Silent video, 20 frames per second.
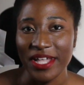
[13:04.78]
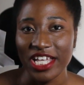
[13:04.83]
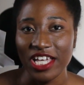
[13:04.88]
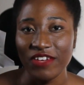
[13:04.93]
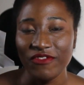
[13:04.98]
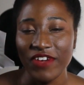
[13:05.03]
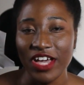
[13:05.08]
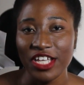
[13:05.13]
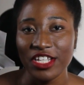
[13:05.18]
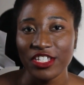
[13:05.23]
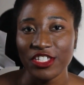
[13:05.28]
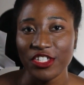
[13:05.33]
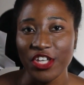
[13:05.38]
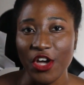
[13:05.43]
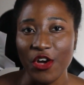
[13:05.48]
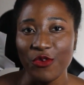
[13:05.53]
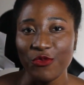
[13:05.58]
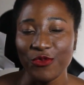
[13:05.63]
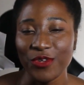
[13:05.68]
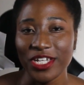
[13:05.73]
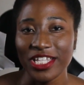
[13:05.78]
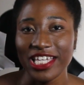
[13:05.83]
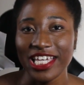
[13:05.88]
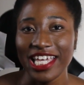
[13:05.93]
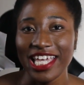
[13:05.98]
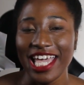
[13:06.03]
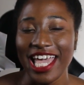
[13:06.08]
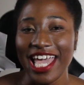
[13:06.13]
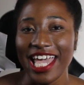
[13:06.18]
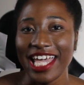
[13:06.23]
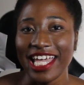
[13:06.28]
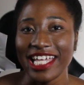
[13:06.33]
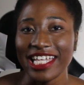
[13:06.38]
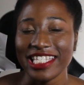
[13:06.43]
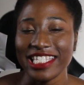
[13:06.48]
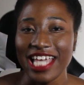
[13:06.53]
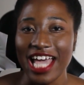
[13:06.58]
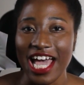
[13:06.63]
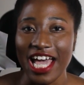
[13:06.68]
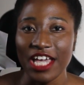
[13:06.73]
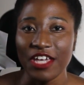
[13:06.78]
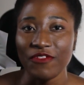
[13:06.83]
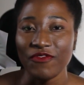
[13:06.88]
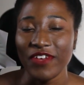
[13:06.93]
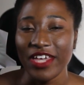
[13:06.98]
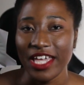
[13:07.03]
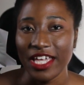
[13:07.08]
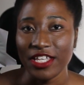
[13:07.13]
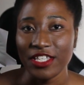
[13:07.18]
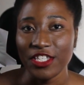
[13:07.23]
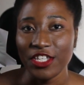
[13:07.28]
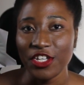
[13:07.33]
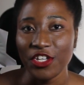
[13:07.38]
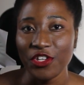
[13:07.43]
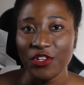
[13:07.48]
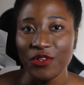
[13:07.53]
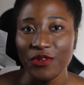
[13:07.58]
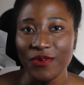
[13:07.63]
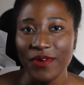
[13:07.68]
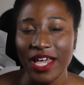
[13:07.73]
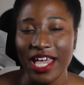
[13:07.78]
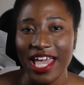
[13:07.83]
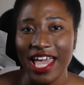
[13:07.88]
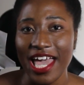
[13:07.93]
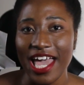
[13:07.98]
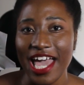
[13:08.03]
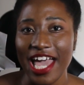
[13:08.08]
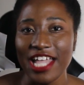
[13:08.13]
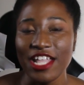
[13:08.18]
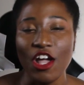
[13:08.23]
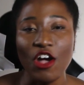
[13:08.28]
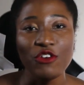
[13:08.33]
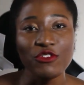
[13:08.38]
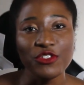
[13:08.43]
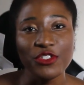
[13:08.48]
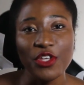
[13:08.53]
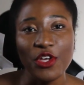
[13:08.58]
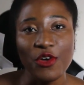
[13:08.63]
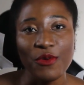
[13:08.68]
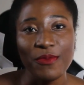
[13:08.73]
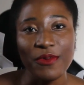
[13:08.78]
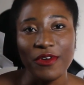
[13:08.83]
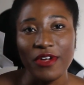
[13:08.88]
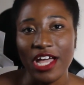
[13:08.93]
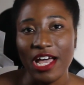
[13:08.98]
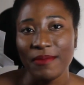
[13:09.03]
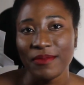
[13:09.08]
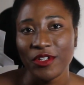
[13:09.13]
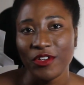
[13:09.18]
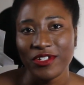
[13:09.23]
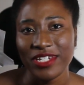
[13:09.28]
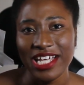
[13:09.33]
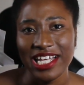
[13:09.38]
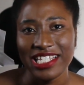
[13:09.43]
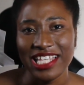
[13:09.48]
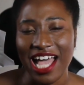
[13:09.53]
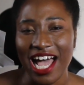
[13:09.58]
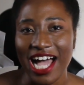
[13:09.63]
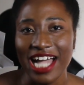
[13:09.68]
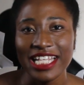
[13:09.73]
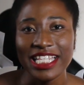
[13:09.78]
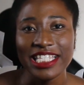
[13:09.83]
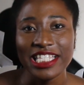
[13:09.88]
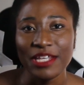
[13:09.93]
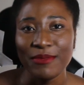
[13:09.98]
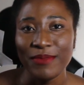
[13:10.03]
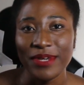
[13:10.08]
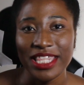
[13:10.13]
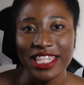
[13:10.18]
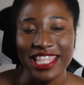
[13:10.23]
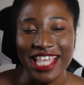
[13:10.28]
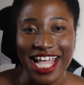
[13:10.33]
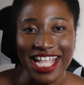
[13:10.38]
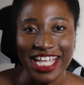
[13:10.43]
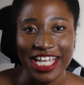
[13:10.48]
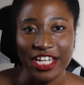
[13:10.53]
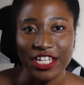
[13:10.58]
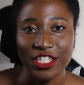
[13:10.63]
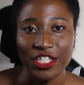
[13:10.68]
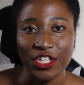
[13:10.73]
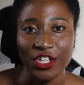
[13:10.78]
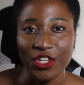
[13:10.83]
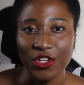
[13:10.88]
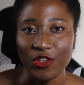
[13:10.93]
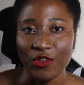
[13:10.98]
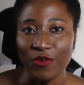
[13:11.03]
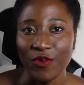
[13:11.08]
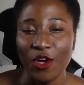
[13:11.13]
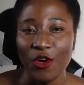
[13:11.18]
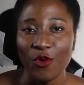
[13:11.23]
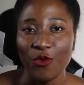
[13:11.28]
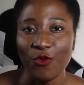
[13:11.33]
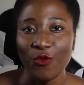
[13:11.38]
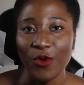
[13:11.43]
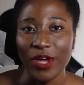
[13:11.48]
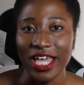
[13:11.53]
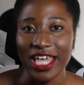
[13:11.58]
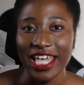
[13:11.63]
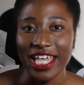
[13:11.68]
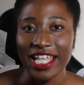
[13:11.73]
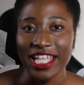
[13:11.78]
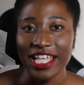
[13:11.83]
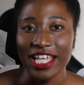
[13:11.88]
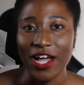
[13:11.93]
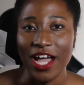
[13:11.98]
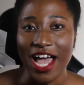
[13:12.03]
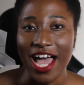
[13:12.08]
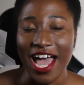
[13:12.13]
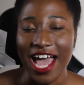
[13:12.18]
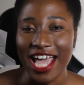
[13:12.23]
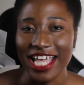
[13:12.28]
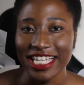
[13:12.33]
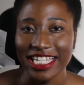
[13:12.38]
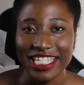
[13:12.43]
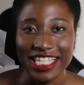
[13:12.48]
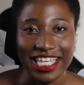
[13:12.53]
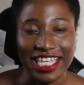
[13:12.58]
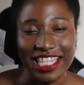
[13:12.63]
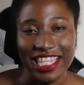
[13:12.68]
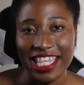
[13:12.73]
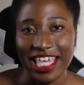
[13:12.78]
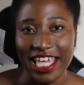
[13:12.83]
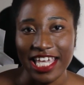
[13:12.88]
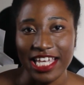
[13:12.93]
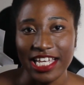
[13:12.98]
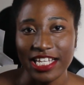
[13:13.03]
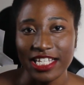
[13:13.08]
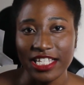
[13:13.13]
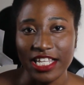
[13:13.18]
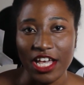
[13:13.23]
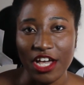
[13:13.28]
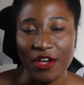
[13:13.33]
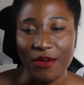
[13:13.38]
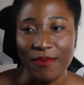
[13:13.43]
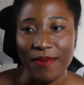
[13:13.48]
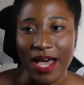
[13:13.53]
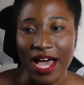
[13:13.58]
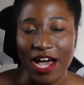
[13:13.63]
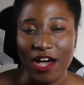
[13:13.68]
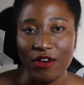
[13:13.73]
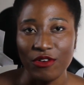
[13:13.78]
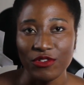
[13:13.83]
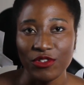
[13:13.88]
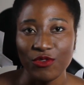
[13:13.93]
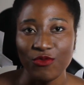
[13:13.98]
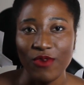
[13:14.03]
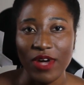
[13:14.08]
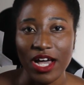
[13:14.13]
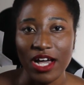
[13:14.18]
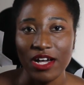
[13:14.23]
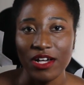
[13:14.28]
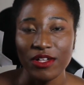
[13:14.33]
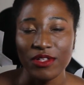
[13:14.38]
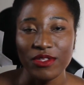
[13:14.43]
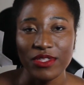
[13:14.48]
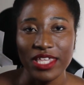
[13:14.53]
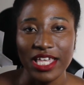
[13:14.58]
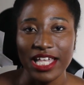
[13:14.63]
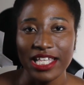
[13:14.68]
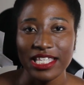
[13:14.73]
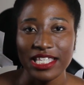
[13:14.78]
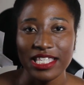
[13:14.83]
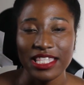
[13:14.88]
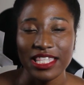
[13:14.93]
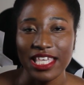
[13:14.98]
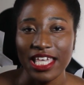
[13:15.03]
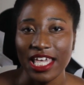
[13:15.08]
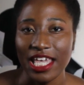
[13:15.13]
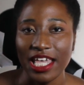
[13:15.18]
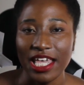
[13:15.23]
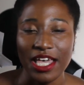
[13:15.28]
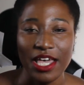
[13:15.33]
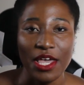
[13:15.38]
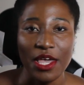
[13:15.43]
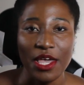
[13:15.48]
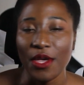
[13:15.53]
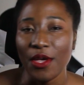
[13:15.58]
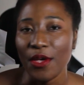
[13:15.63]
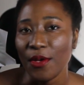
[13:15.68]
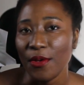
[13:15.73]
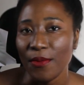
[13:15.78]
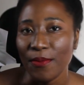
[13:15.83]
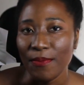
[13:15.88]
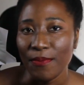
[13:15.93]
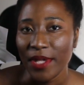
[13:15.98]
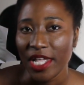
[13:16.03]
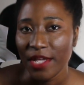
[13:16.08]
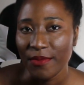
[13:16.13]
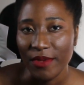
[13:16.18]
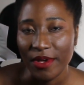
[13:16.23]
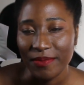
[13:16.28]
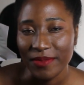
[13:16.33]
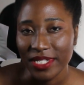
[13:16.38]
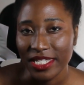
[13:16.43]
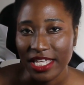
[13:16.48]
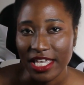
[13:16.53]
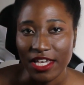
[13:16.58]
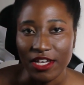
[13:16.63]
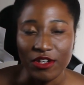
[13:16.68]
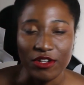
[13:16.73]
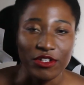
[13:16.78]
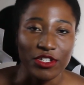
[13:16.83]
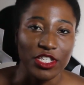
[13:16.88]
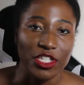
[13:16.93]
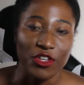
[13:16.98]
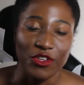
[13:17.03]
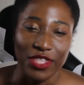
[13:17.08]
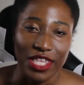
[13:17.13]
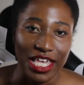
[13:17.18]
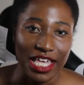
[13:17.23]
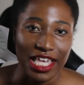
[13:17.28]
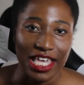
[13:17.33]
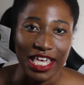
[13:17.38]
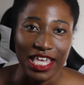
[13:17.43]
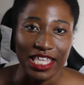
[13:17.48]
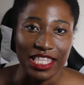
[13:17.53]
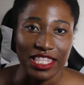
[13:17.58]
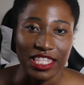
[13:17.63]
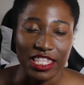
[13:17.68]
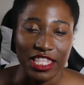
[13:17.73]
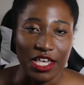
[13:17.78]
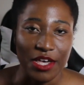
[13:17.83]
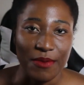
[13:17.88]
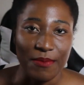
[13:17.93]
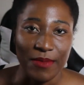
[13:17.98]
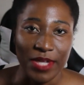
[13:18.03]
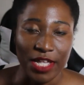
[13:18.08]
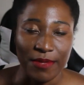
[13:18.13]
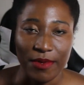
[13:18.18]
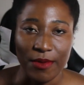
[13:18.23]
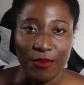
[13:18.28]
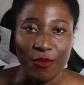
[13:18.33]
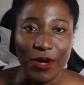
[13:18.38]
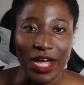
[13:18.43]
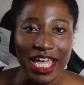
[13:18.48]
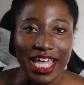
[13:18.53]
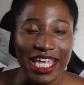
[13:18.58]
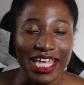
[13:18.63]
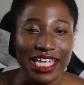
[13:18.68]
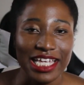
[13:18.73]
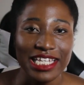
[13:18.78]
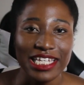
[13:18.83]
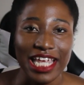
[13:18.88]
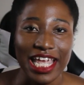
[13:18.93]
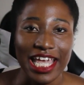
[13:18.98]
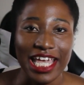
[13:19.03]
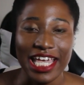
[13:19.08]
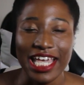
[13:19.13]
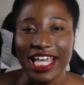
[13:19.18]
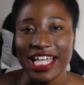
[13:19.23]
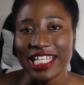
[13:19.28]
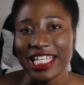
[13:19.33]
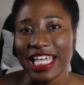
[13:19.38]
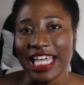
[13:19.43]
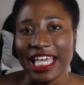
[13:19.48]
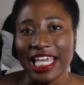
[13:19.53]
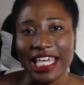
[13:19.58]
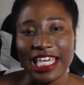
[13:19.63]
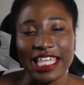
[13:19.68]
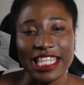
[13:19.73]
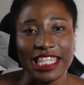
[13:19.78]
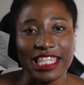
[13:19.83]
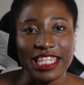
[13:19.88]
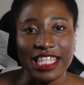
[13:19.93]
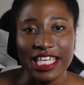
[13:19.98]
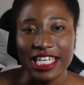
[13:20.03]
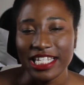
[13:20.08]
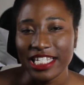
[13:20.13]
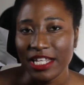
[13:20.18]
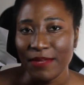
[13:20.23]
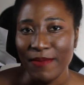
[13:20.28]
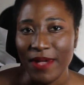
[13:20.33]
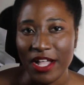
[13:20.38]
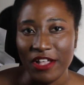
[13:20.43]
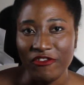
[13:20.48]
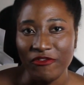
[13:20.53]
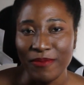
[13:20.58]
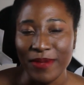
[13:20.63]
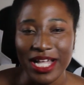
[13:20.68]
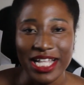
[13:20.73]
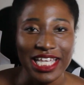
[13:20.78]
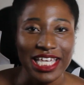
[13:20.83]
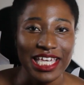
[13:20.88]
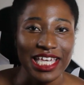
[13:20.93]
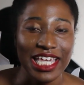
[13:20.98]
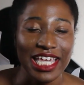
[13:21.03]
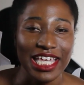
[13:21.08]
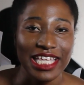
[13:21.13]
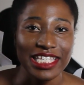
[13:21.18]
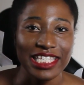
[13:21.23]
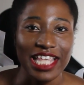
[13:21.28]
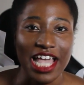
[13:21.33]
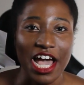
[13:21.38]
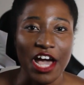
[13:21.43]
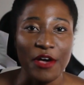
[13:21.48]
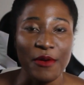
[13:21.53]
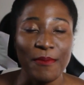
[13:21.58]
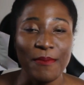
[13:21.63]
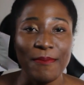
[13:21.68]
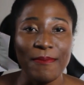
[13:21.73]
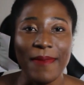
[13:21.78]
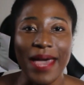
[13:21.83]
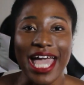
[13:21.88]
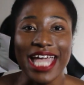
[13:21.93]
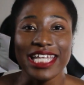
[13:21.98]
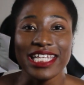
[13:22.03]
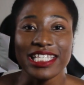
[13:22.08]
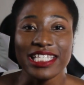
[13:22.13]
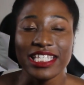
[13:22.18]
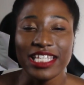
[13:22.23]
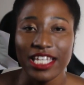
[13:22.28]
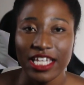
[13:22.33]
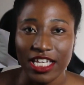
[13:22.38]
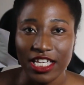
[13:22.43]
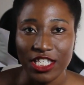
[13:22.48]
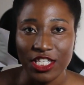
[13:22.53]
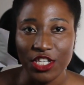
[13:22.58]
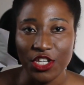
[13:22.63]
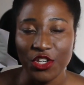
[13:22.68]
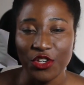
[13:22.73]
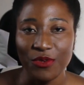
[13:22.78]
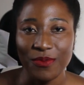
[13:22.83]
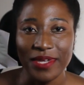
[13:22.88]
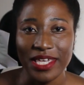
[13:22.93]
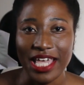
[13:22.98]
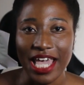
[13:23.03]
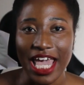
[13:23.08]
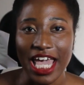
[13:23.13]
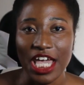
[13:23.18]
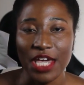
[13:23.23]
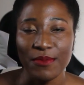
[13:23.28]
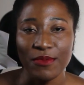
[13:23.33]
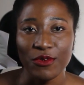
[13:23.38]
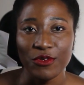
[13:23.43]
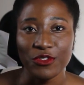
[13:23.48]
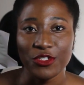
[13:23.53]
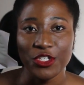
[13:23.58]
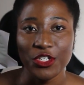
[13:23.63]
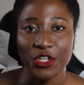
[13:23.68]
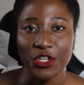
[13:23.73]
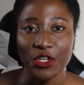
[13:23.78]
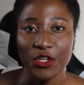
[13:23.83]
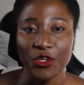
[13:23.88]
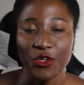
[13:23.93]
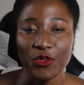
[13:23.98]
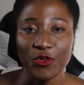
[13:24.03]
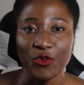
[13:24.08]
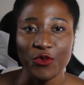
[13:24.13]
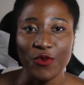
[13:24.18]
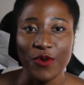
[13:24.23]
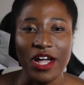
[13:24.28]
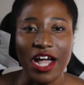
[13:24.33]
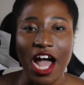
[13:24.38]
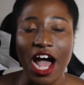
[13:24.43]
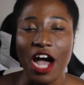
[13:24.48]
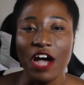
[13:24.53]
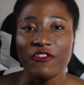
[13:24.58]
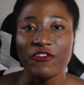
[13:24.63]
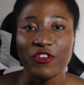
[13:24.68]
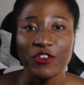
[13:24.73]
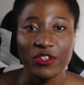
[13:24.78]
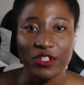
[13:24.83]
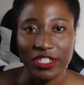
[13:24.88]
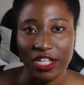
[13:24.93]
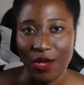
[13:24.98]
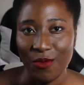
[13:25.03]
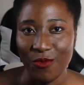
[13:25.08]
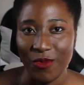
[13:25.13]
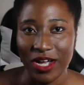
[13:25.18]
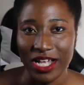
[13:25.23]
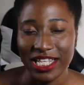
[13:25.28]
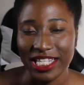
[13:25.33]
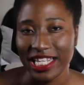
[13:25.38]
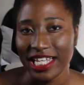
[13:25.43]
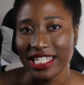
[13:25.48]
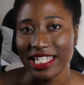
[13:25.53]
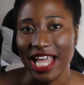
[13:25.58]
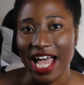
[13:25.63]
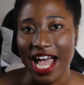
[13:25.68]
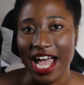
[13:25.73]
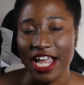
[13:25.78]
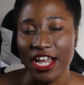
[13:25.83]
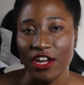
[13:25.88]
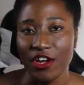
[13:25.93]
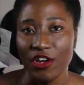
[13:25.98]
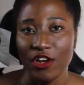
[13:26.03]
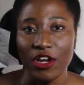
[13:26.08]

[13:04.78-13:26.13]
of us don't really dive into, and also perhaps are just unsympathetic to when I see things about, well, it's the minimum skill, so they get the minimum wage, and this amount of money is not meant to be able to cover someone's entire